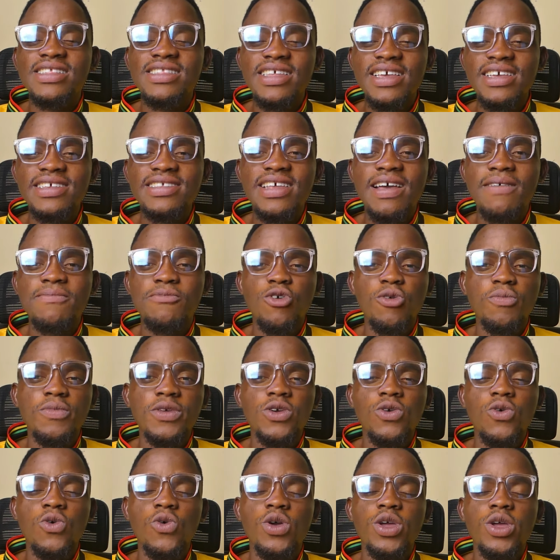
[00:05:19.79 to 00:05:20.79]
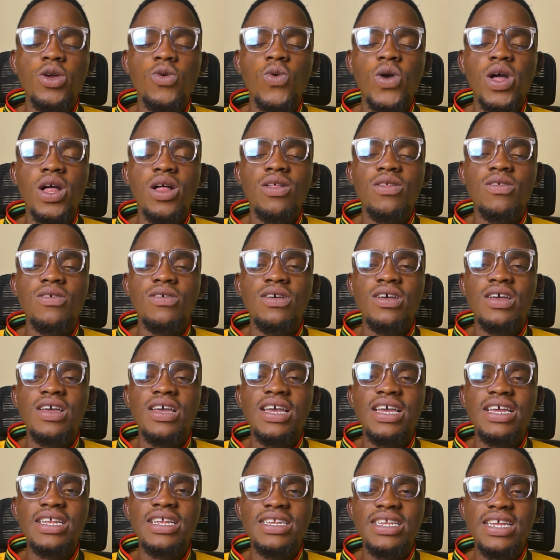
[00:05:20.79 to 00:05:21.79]
Things have not been going well,
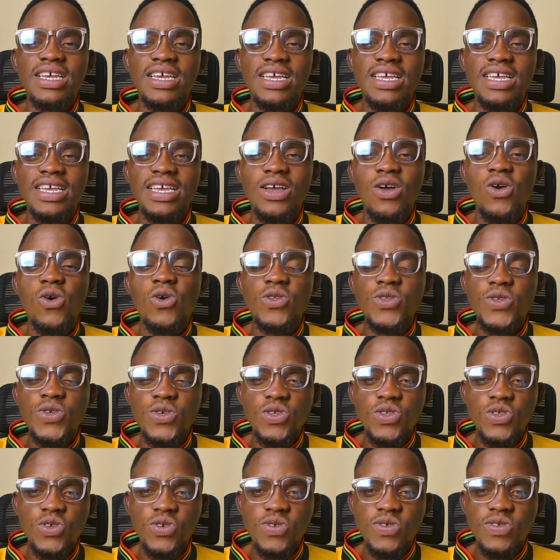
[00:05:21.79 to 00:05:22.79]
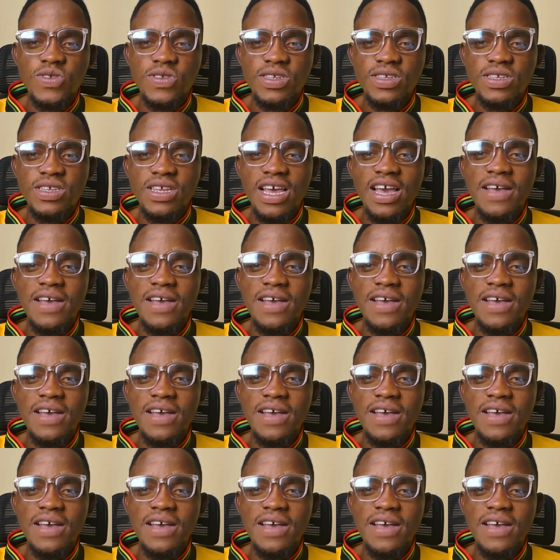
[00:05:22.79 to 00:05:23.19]
and it continues.